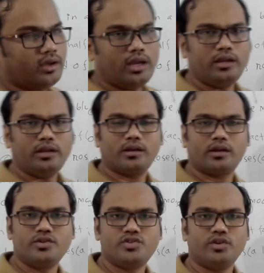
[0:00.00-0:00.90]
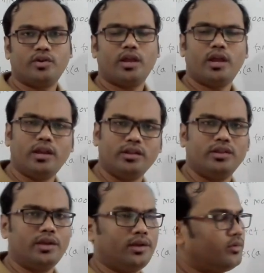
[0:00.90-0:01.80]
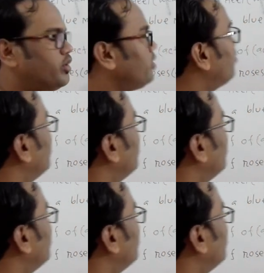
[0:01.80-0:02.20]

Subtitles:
any country or anything. Weak